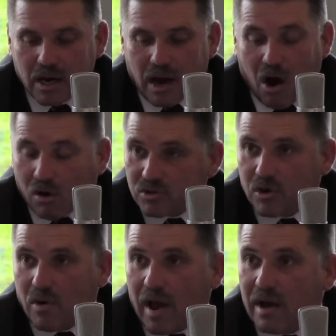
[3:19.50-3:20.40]
I
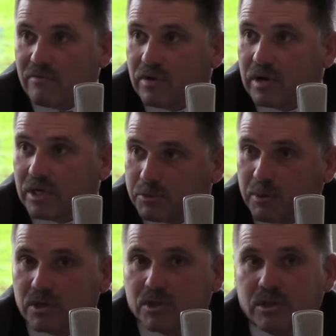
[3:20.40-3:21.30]
also have
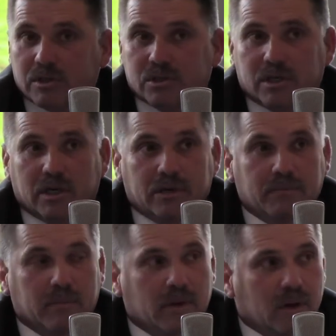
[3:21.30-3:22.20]
experience in the Senate.
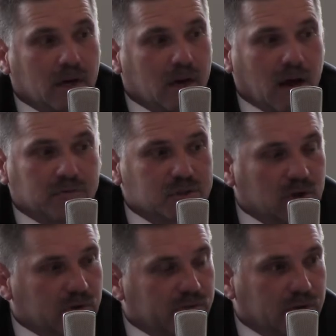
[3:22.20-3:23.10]
I've
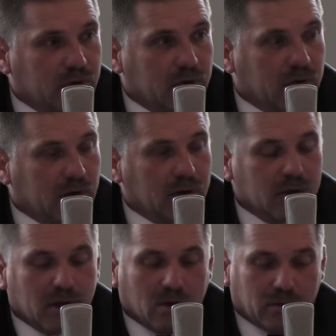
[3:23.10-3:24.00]
served
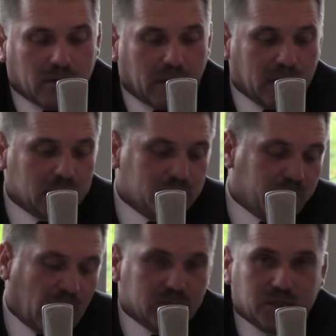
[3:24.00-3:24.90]
as
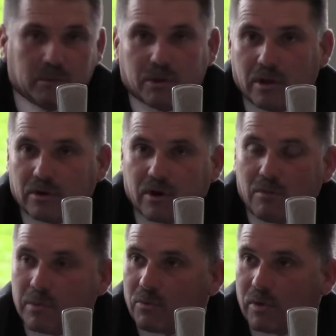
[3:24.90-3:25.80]
Vice Chairman of the
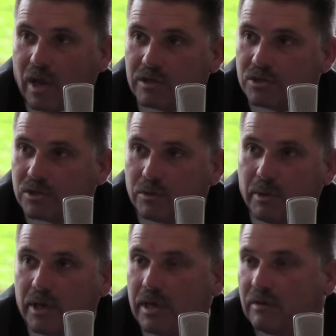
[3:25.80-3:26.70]
Intergovernmental Relations
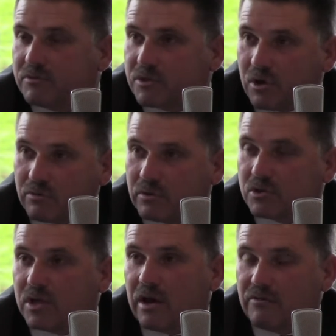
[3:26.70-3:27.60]
Committee. I've served on
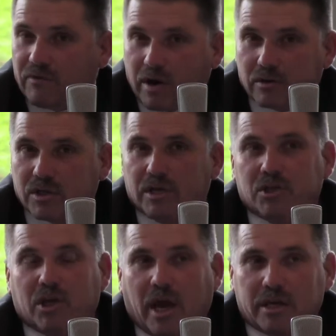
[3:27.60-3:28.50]
State Affairs,
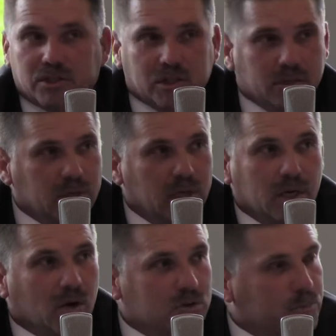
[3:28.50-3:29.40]
Education,
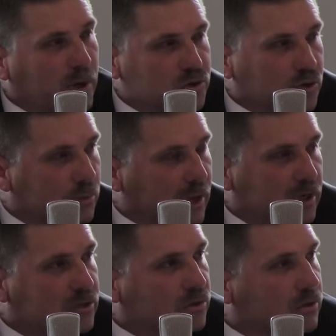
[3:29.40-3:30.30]
on special
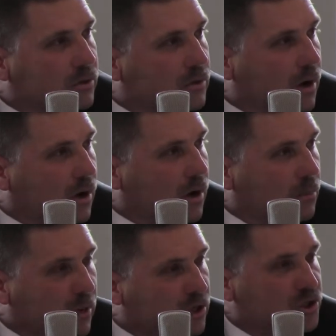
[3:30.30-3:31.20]
committees on
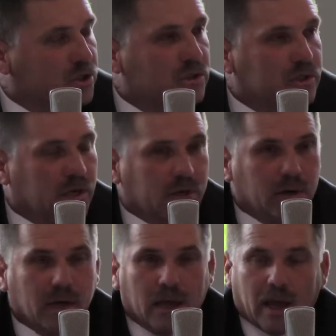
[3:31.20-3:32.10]
emissions
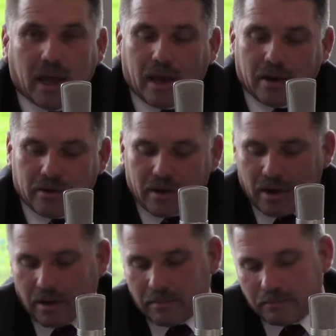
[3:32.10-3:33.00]
and
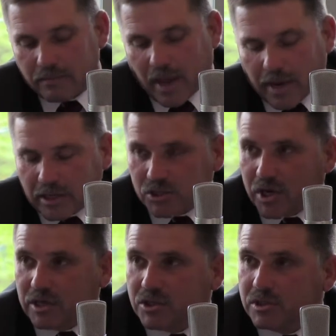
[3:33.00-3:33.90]

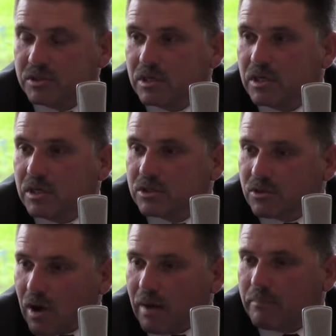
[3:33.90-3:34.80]
annexation.
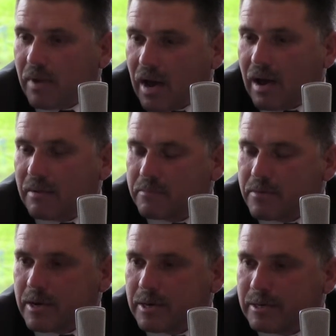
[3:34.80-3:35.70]
So
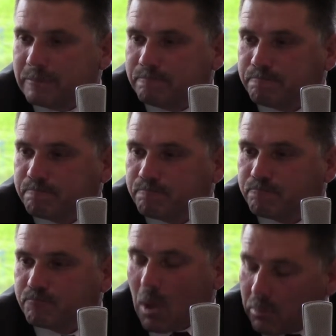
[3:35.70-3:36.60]
I
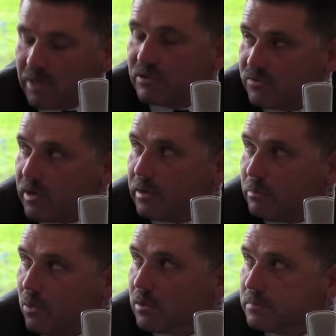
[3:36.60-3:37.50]
believe it's very
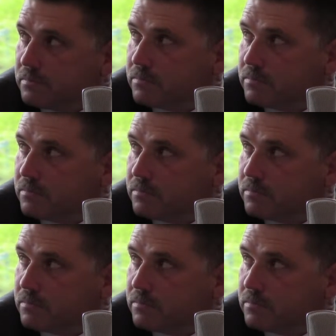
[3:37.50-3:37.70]
important.